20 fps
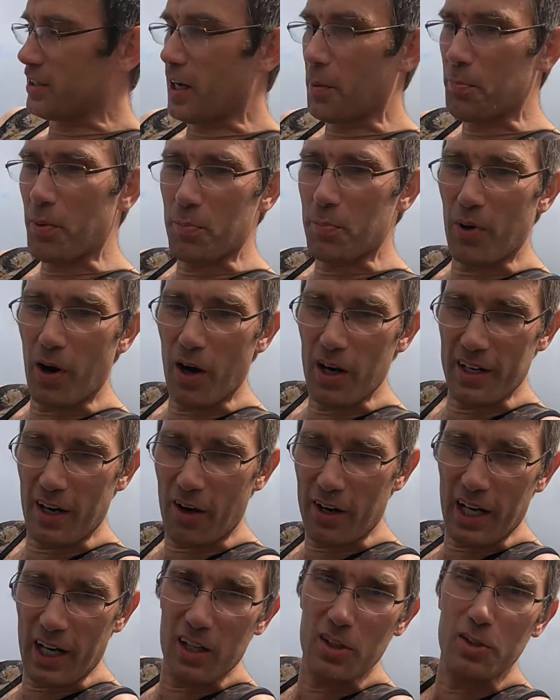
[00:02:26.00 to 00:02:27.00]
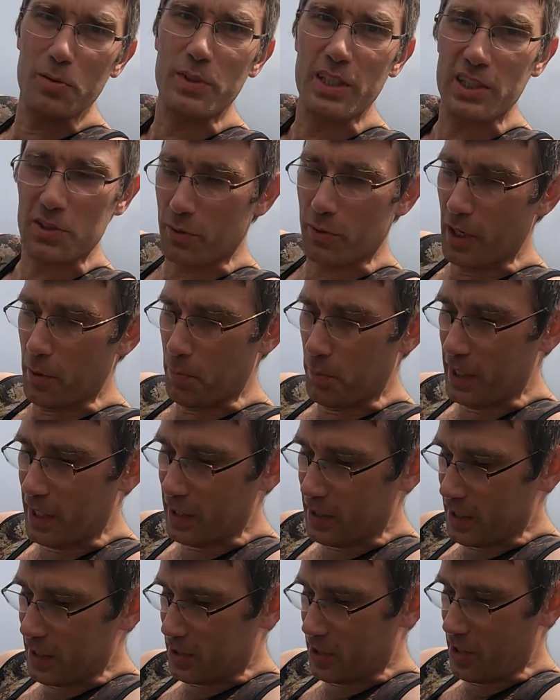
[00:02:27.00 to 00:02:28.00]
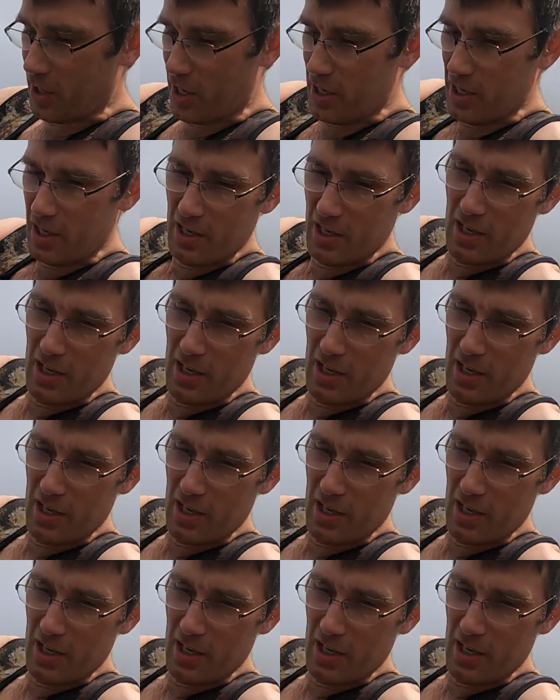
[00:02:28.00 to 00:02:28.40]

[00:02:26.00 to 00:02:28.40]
upper part. Now I got to lube this one up and get this on.